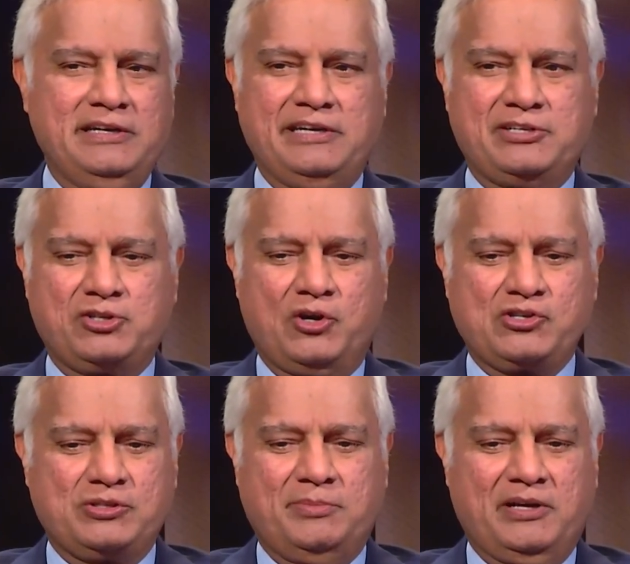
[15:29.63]
He
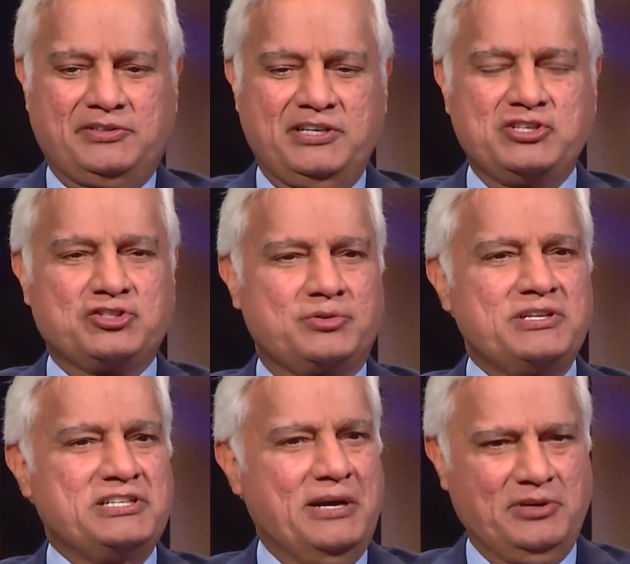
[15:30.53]
talks about these three
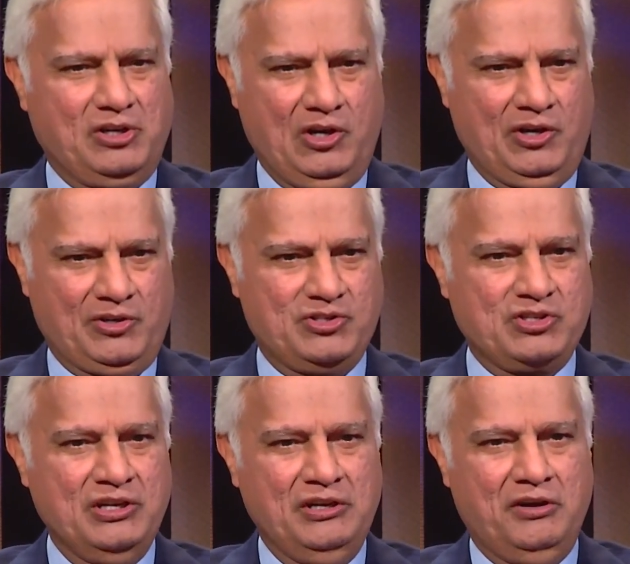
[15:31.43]

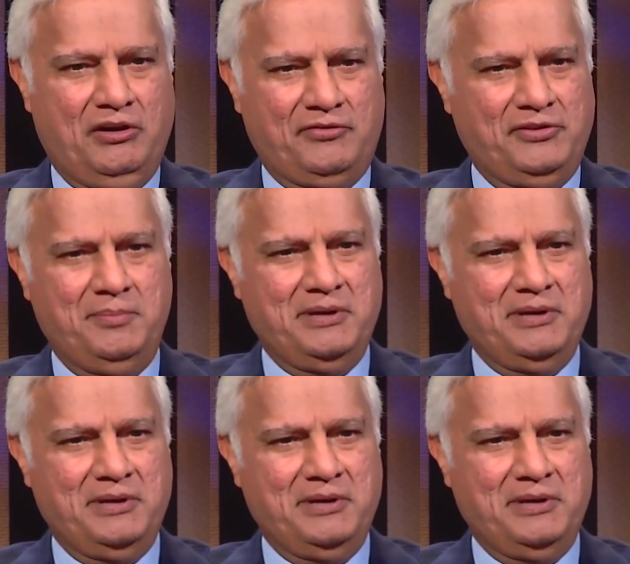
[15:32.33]
demagogues of the